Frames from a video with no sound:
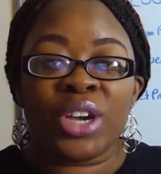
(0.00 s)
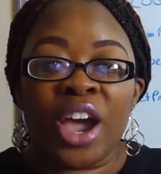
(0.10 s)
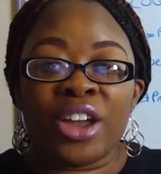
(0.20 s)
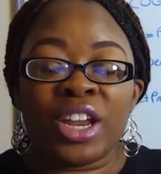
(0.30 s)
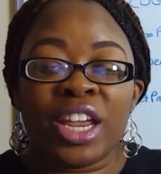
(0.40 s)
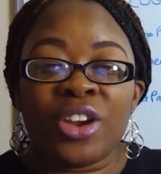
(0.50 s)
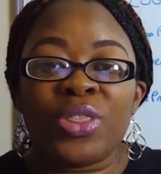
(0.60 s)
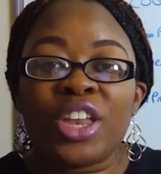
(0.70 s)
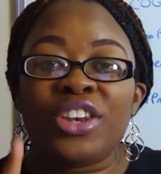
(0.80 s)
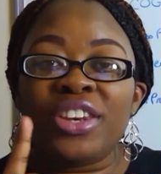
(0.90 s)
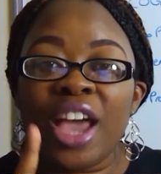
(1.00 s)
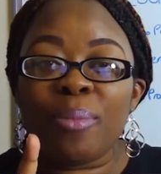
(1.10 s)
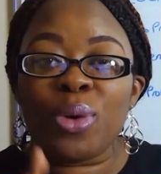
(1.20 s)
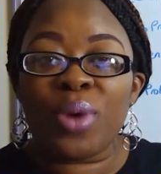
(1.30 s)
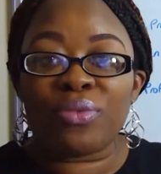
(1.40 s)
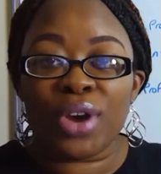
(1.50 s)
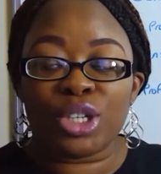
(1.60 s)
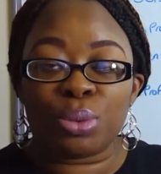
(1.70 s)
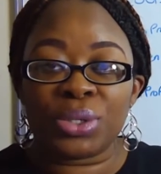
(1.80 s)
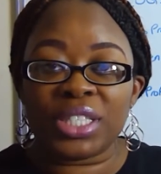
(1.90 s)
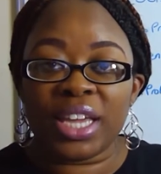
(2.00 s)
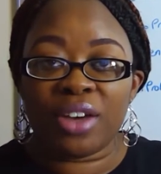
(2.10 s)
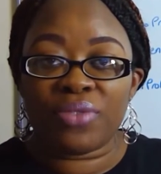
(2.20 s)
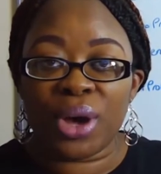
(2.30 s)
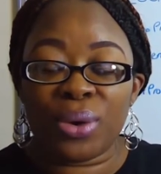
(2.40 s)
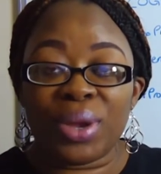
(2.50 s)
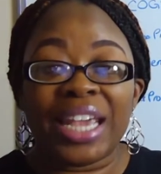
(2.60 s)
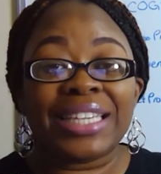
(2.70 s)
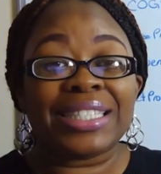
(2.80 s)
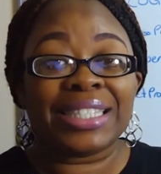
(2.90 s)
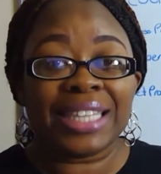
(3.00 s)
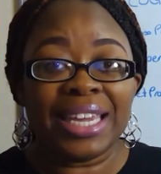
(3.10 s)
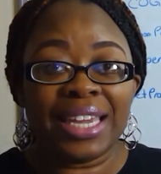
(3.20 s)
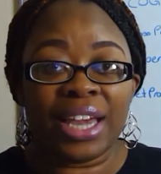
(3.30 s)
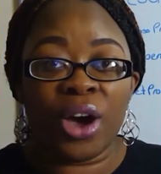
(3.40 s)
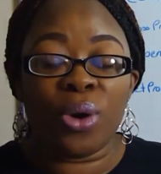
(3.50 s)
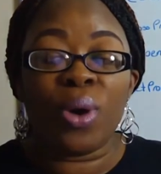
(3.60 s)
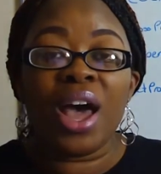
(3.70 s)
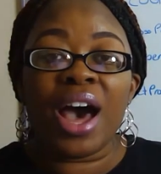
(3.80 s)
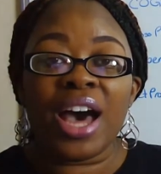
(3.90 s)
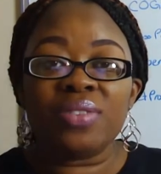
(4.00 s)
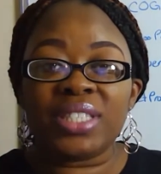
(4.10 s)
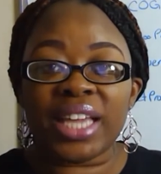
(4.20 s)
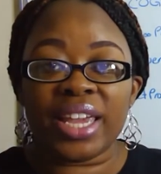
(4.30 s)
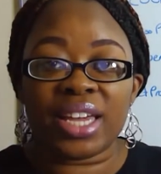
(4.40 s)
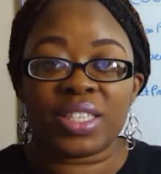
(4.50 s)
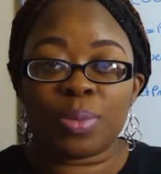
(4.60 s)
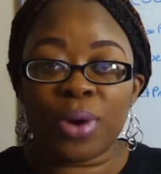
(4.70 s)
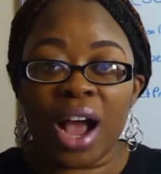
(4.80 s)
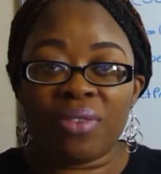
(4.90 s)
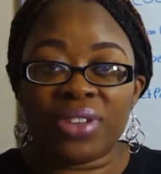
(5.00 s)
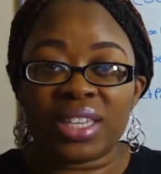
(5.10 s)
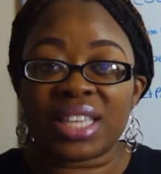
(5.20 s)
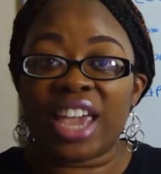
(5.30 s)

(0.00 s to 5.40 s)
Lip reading: Connor here, the #1 virtual CFO and CEO of Say Yes to Profits,